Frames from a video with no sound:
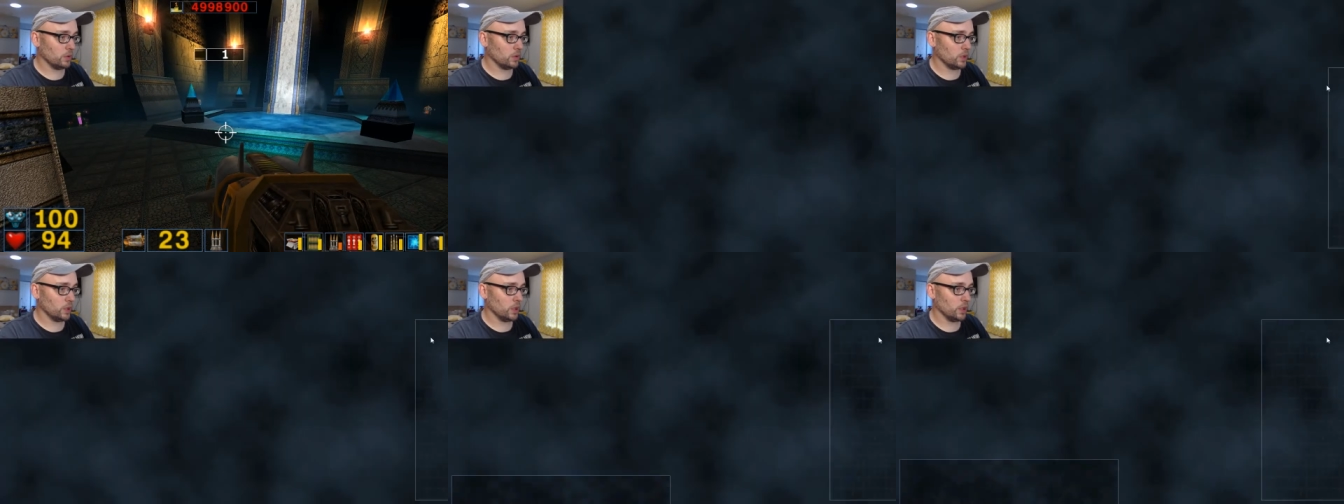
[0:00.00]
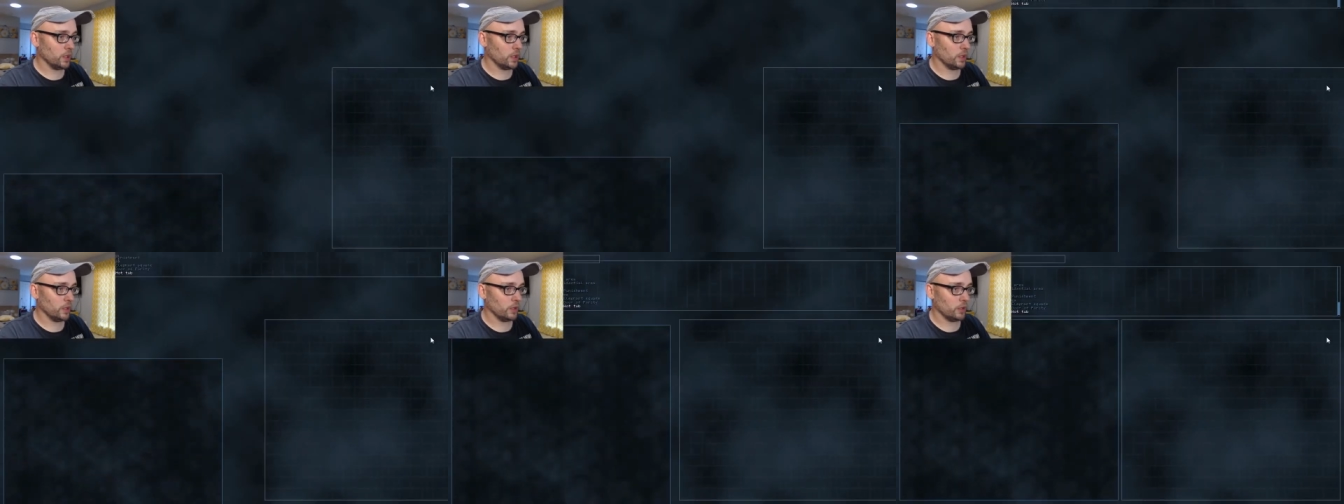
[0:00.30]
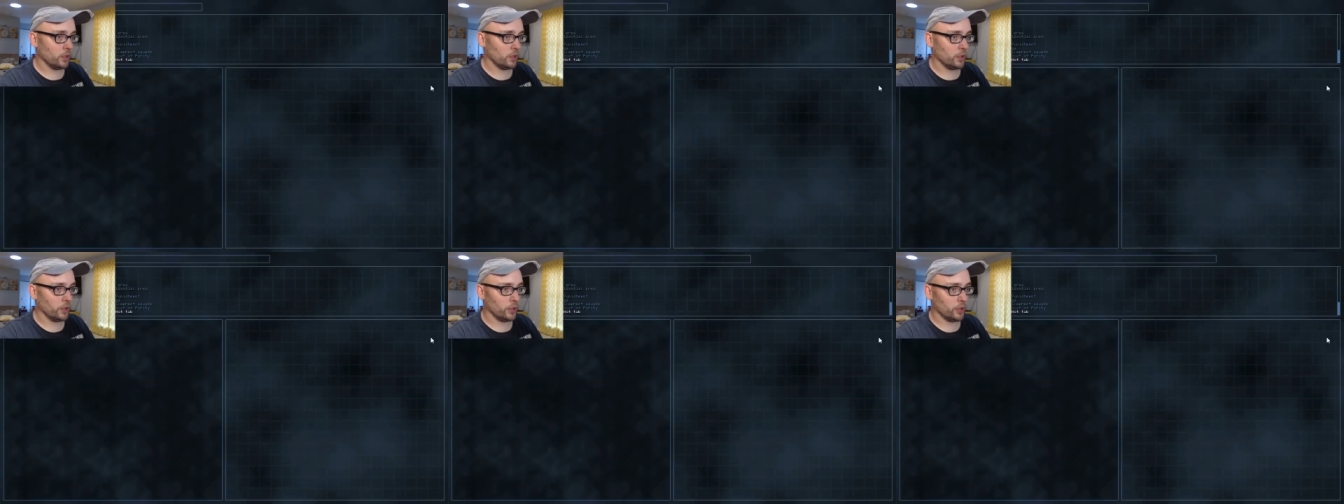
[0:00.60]

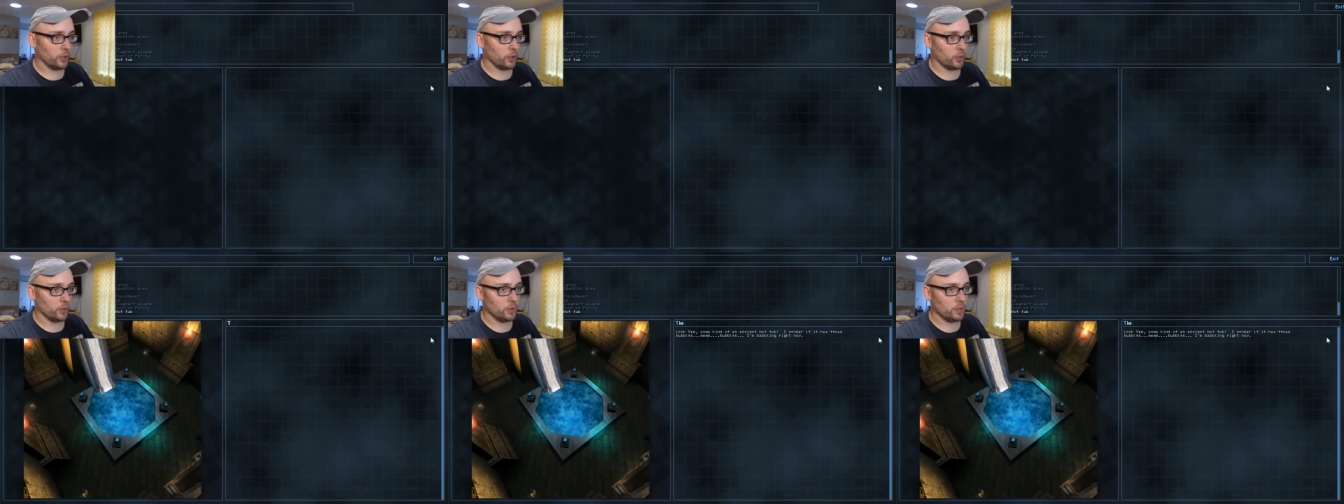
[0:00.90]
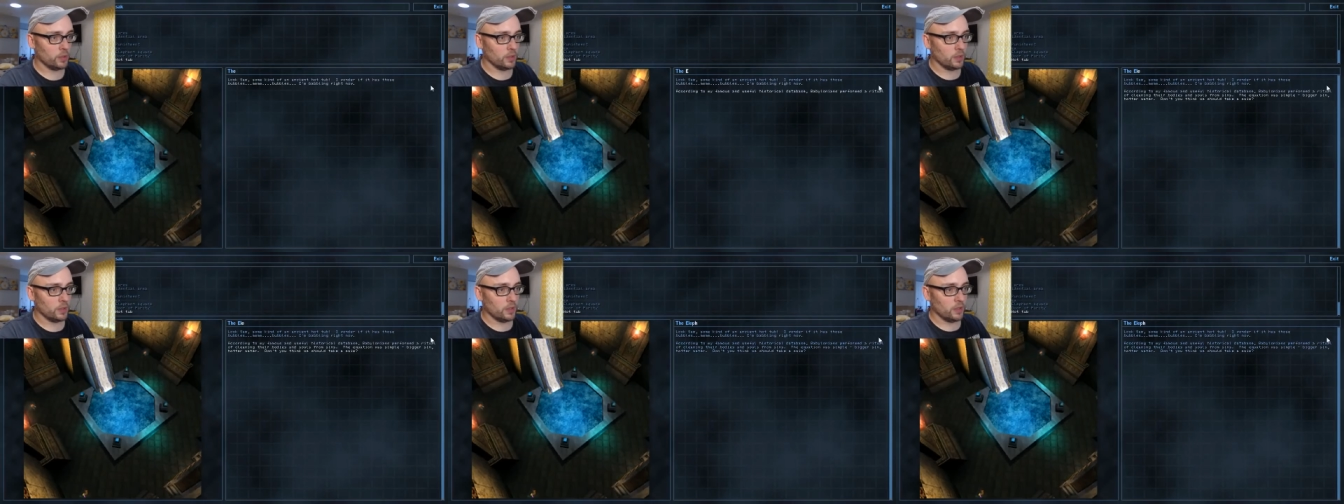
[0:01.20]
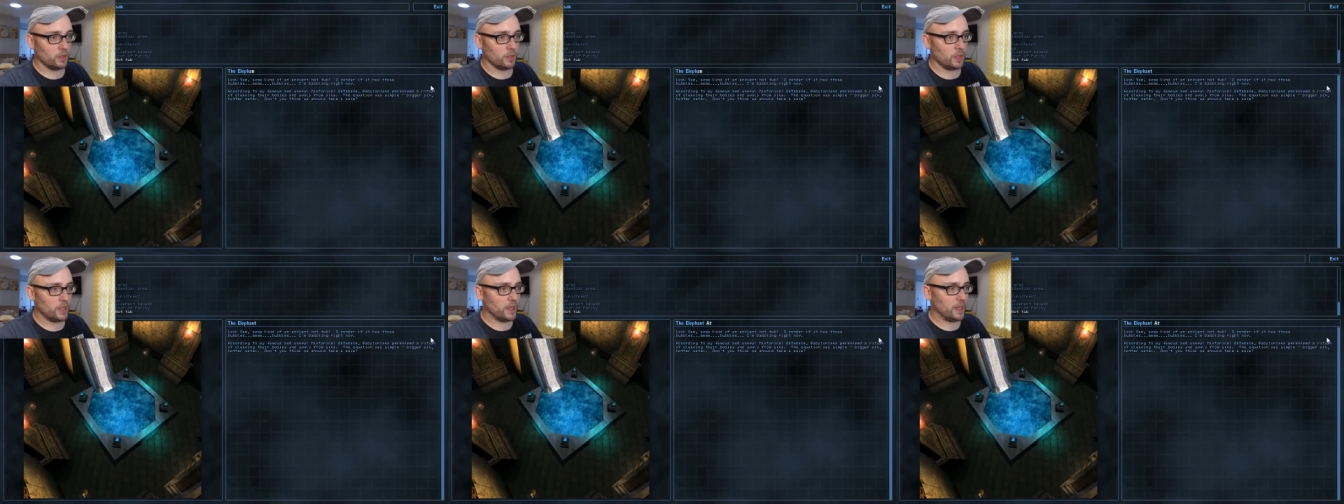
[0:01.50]
Uh-oh.
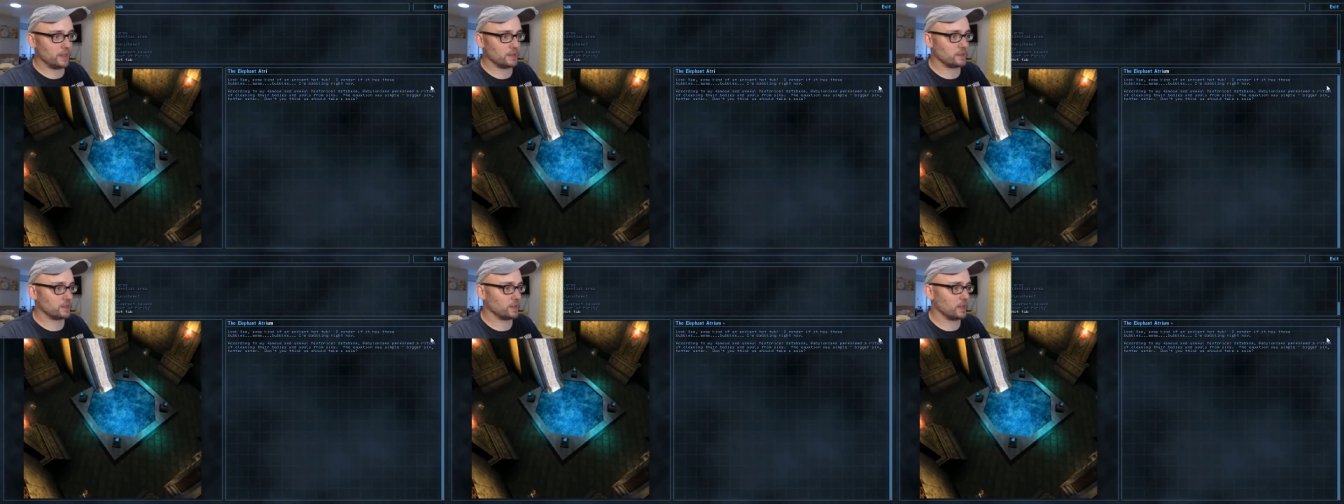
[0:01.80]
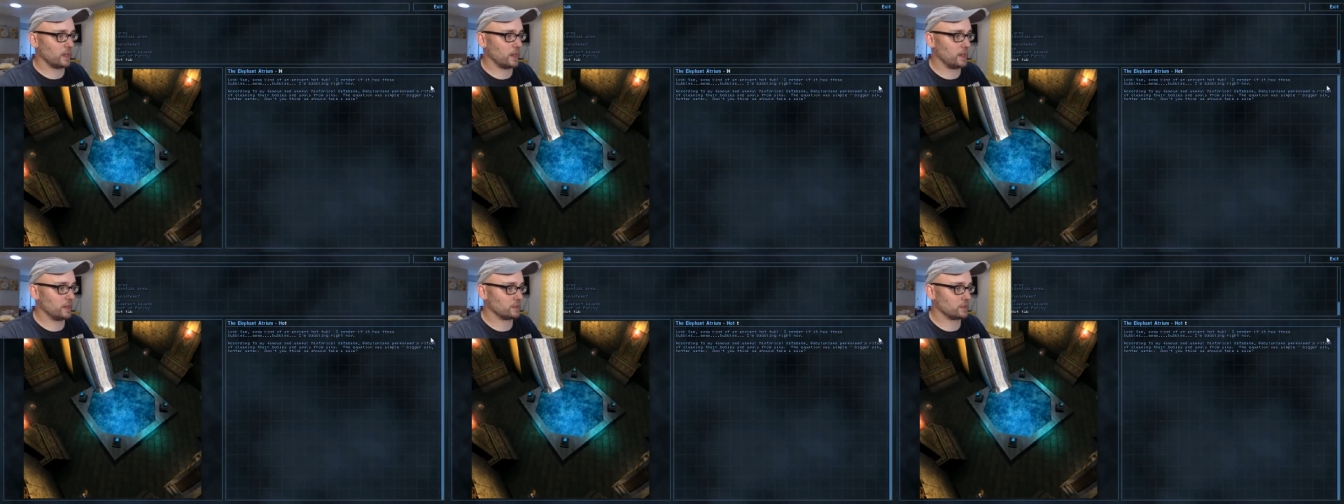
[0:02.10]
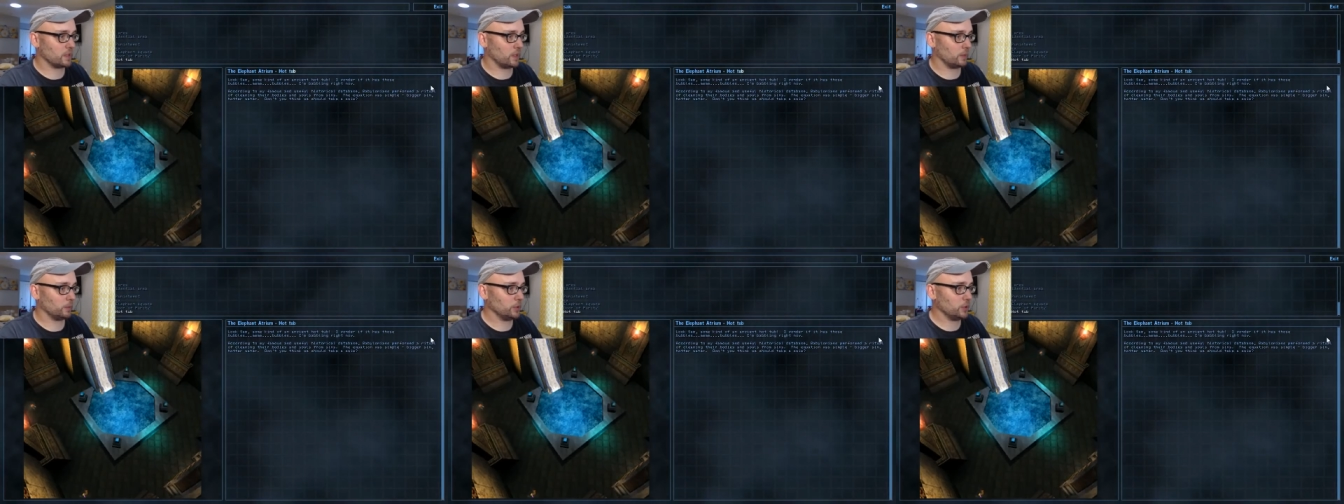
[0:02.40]
Hey, it's the hot tub.